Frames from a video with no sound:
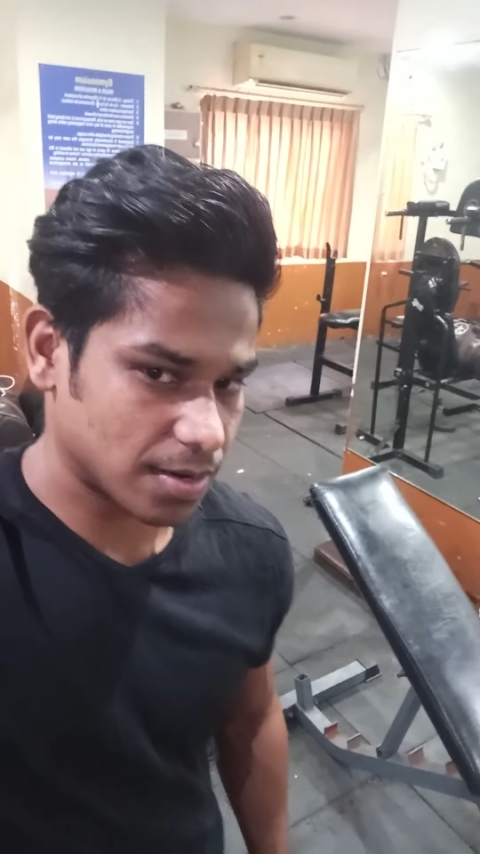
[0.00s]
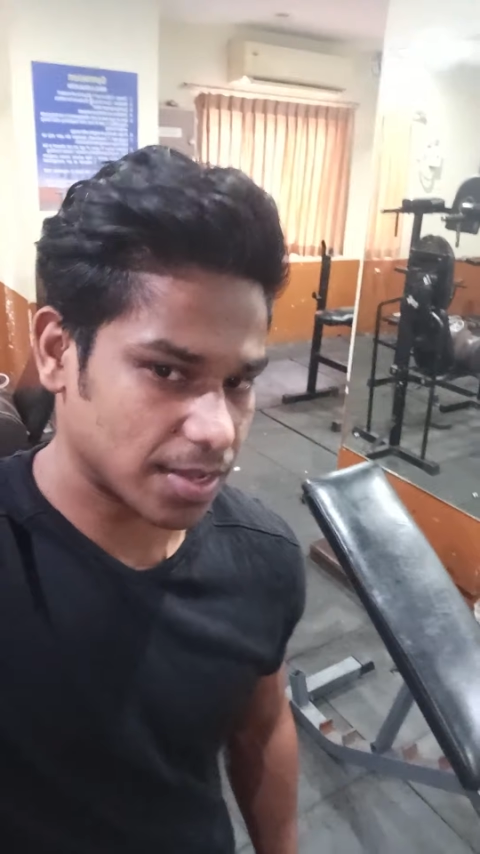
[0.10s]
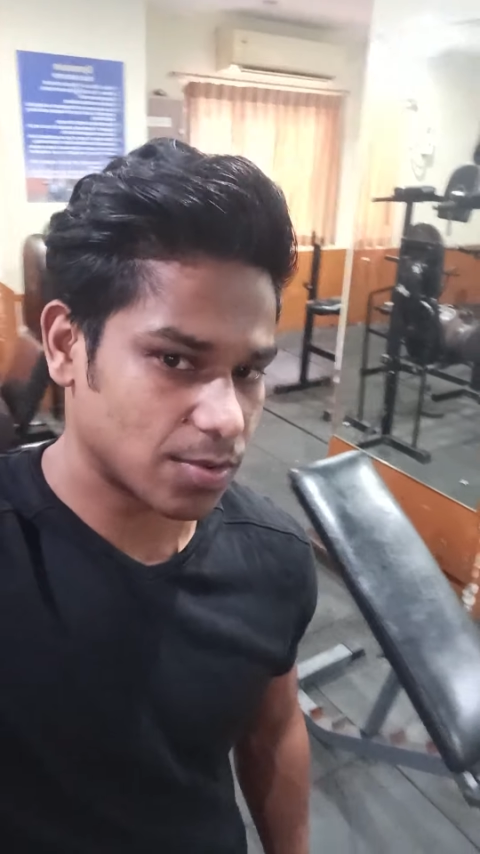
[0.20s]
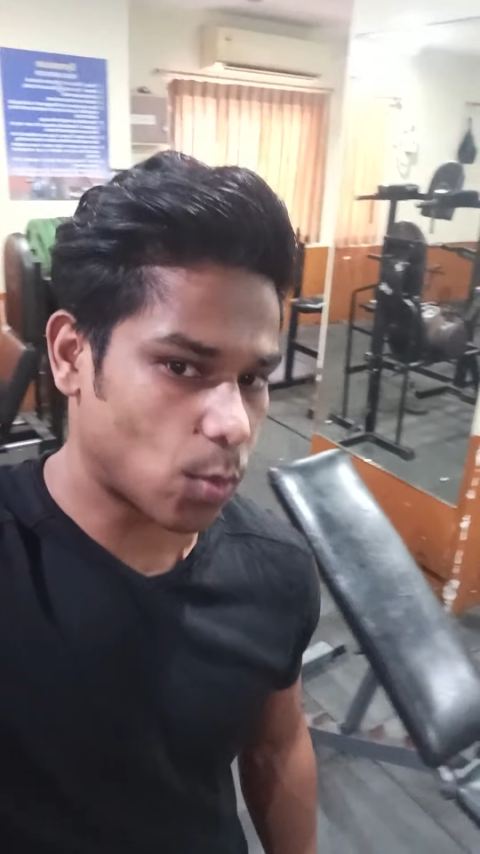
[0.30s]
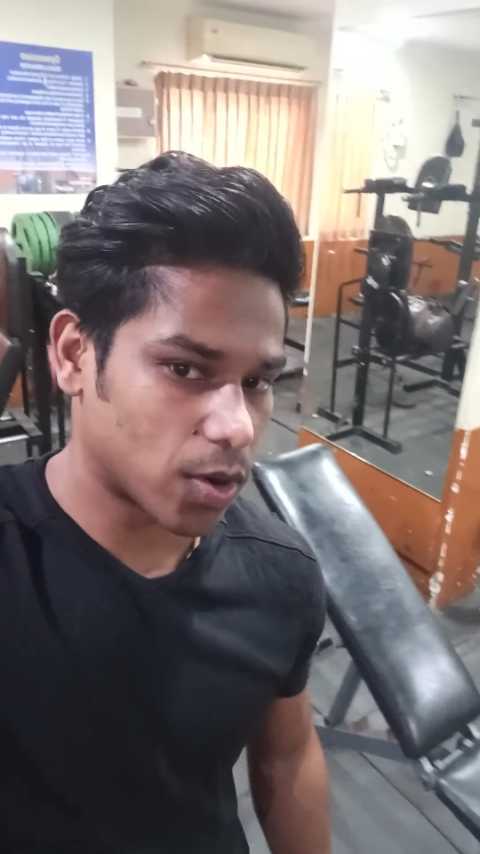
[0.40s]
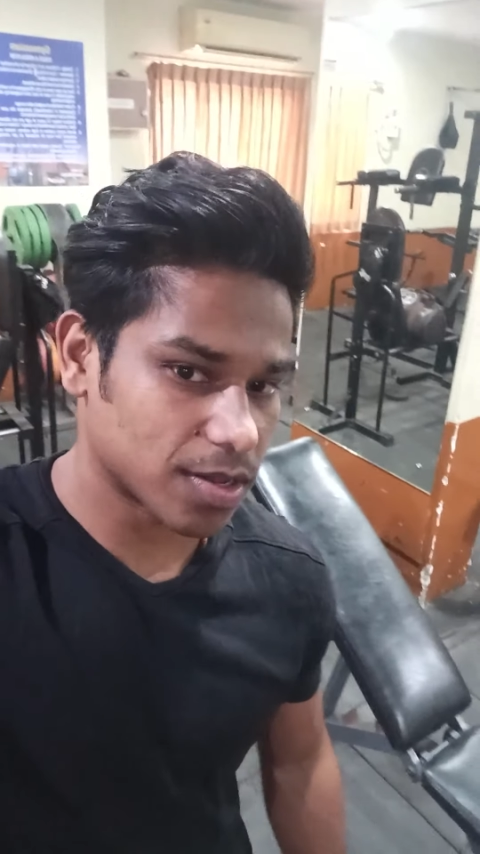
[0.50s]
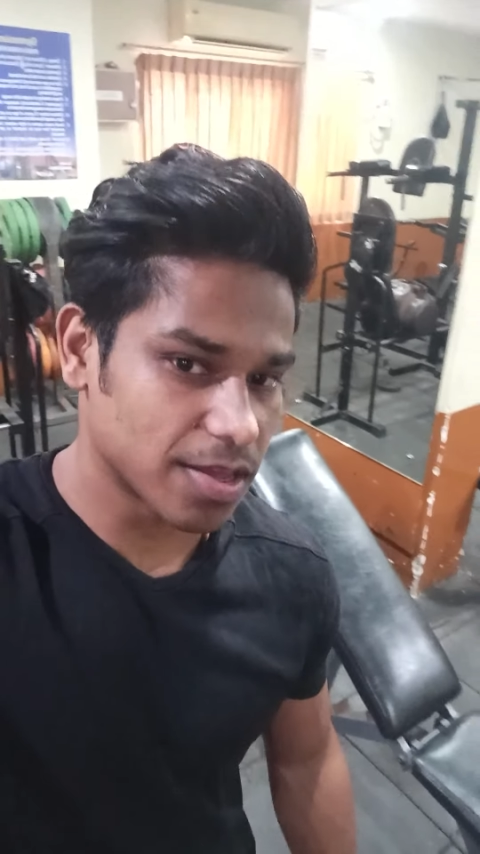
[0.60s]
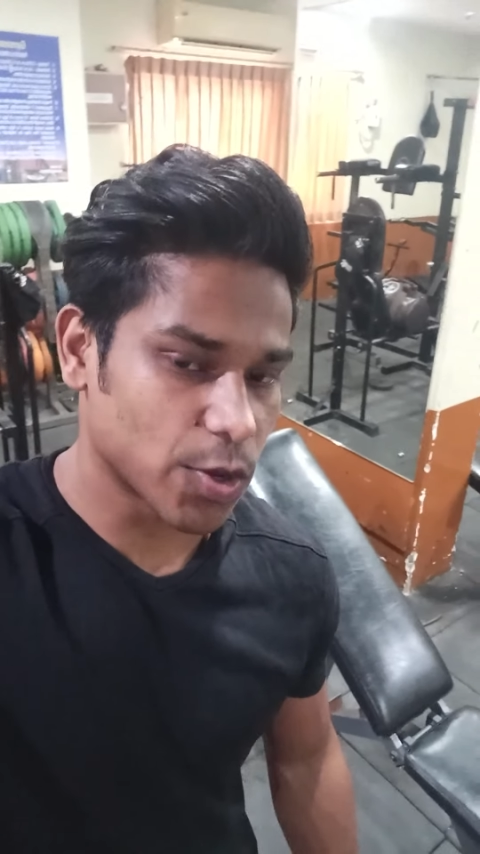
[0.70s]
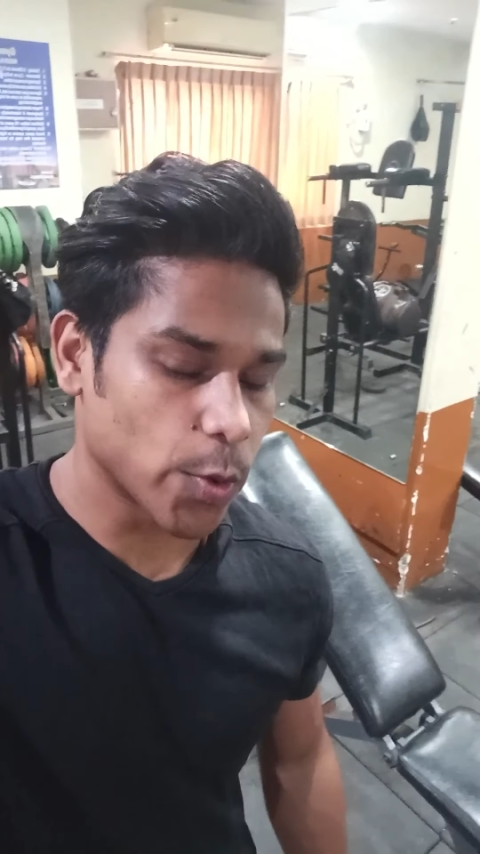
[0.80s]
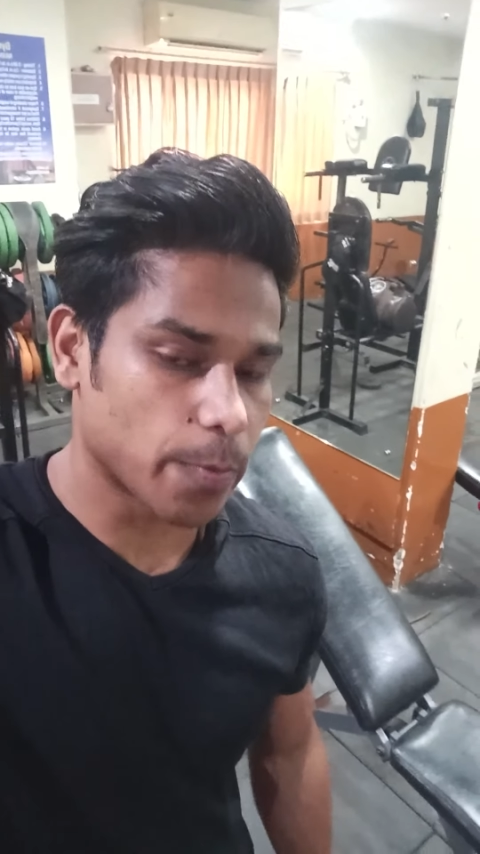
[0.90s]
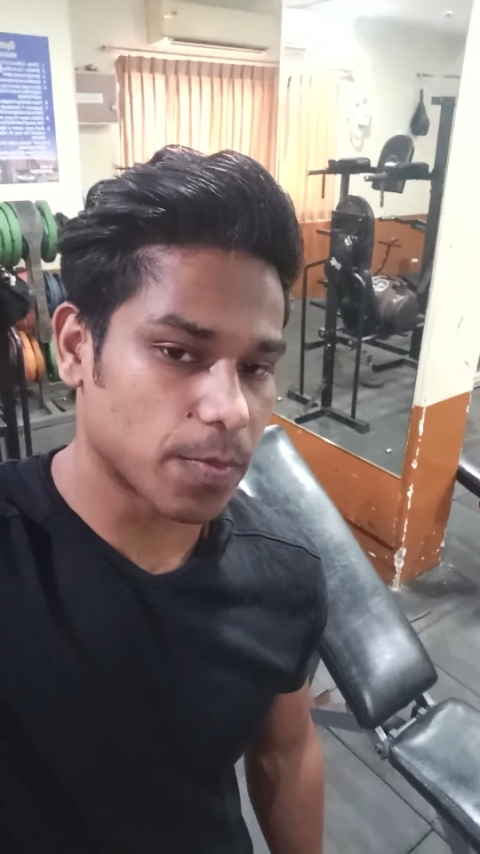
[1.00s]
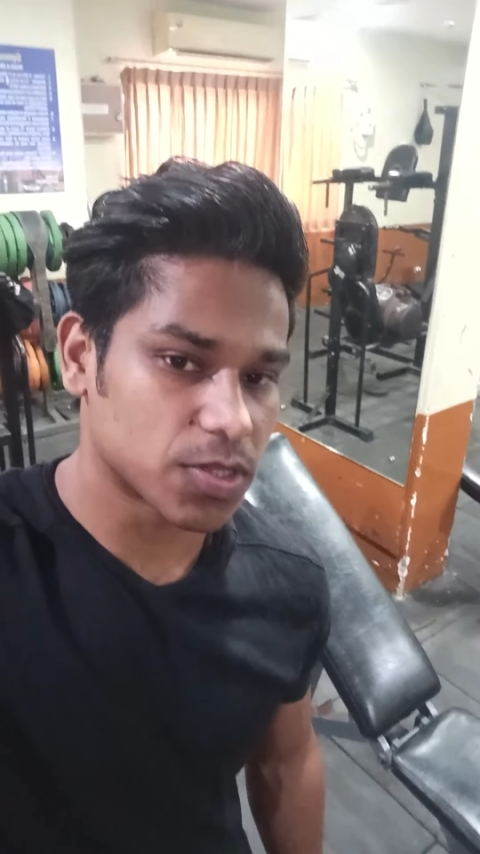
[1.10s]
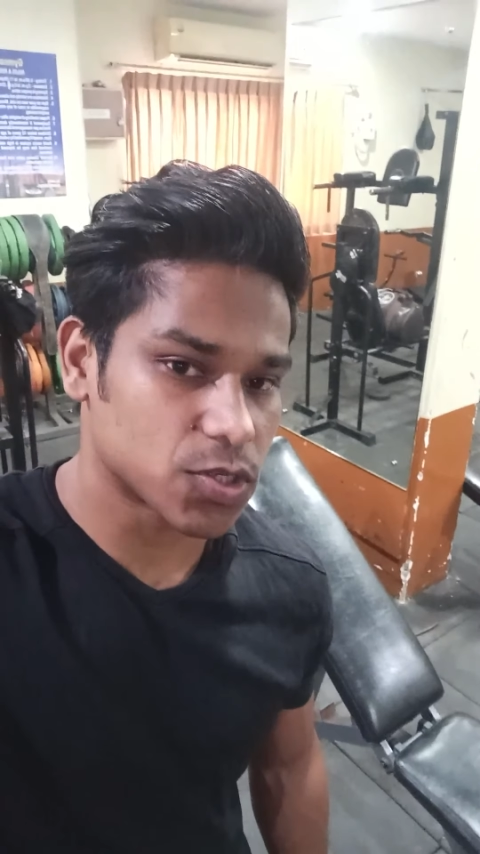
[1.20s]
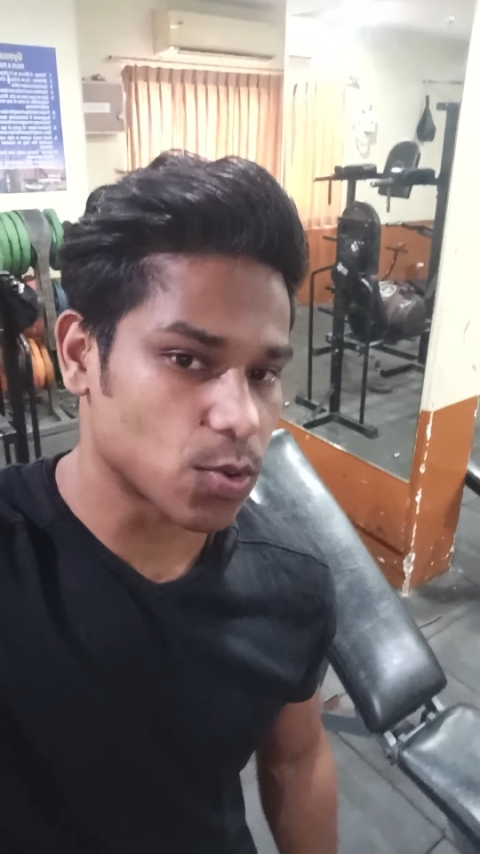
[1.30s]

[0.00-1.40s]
Like, what are the equipments